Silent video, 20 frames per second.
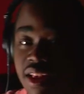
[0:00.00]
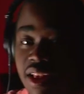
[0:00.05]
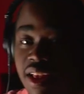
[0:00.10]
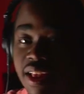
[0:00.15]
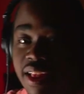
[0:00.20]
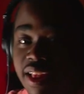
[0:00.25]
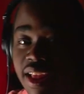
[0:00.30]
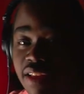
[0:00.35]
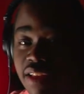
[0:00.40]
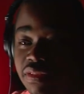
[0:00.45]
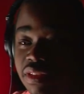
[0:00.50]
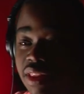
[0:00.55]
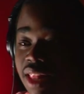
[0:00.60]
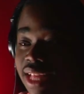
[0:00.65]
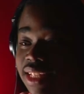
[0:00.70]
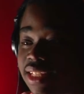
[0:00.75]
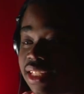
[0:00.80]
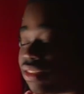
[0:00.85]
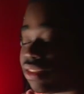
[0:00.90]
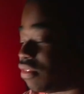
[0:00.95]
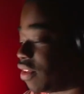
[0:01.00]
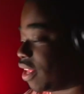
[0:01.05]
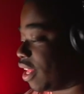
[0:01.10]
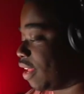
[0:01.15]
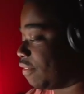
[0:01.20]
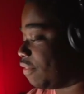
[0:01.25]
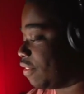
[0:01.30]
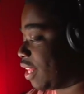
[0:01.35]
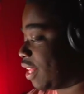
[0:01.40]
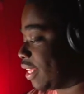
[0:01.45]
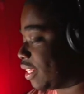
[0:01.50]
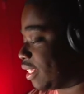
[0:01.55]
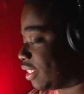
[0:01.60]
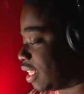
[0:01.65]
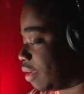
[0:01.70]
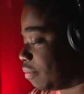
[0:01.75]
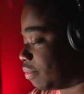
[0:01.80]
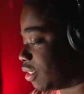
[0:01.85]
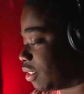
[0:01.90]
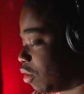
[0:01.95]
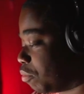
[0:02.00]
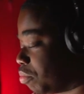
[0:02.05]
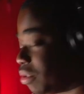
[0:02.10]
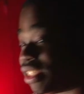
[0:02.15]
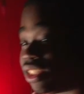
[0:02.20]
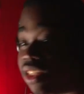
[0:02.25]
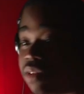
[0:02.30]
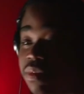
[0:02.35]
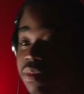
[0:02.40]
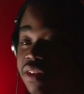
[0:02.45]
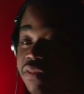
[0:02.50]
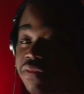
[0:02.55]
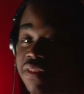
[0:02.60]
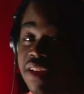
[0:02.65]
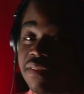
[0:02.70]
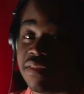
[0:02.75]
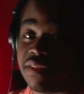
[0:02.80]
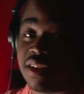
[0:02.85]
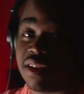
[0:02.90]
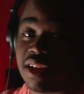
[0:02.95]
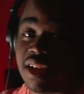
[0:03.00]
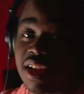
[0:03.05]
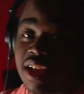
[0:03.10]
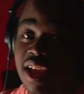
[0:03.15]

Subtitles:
If you like this episode, please do me a favor.